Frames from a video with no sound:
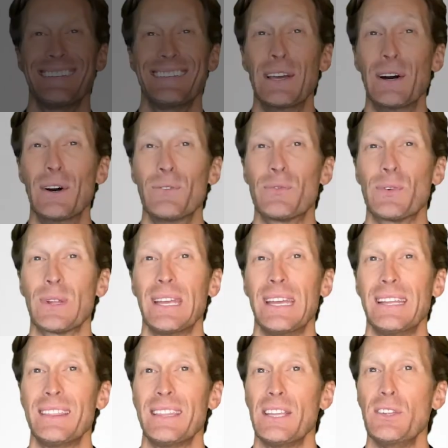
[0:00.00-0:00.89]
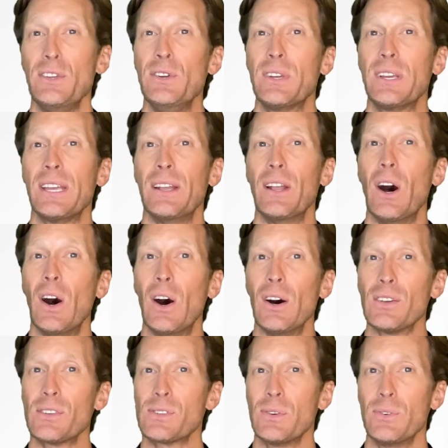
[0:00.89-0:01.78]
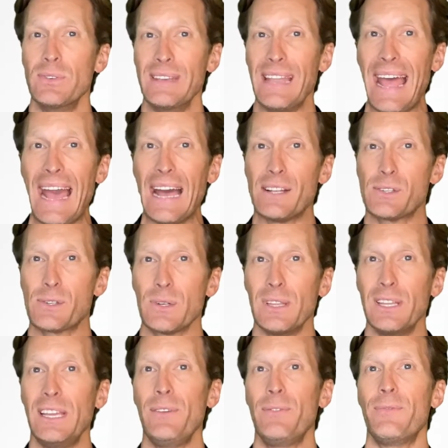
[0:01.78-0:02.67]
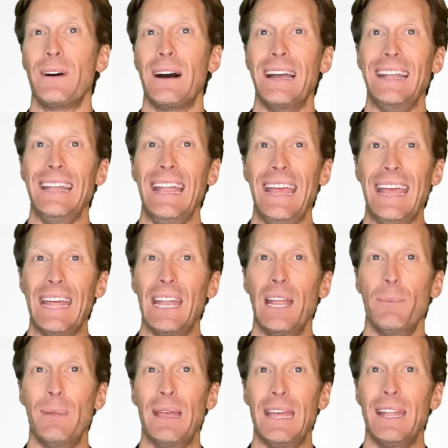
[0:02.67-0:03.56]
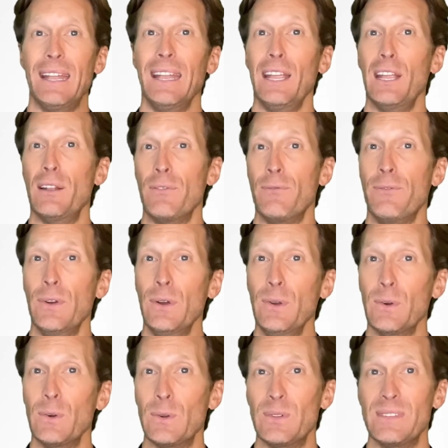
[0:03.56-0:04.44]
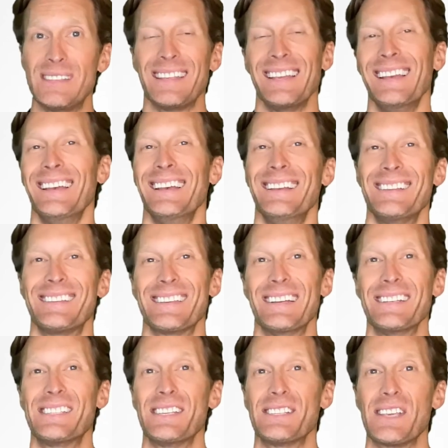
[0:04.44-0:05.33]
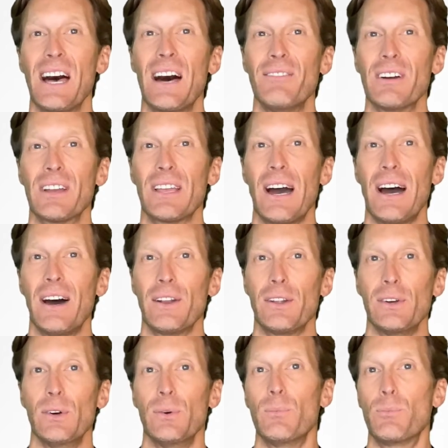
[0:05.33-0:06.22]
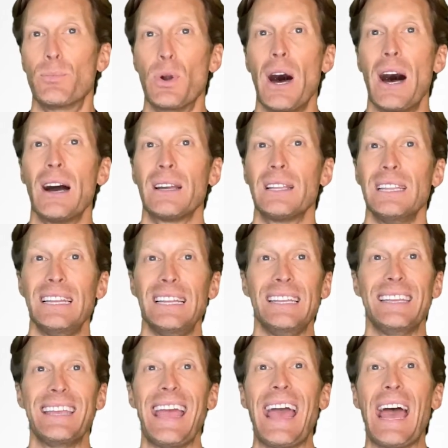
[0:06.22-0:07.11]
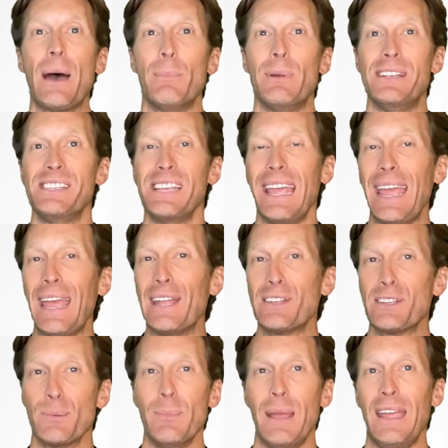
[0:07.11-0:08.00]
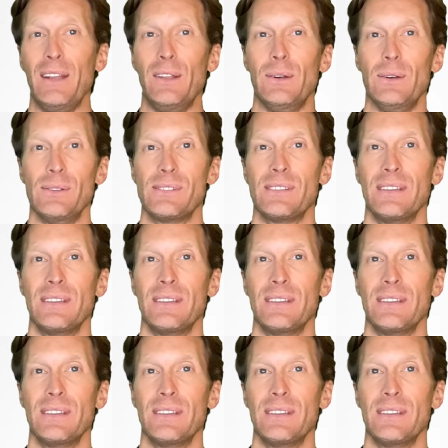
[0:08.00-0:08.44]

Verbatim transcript: Don't forget that you can also naturally find NMN in foods such as avocado, broccoli, cabbage, and tomatoes.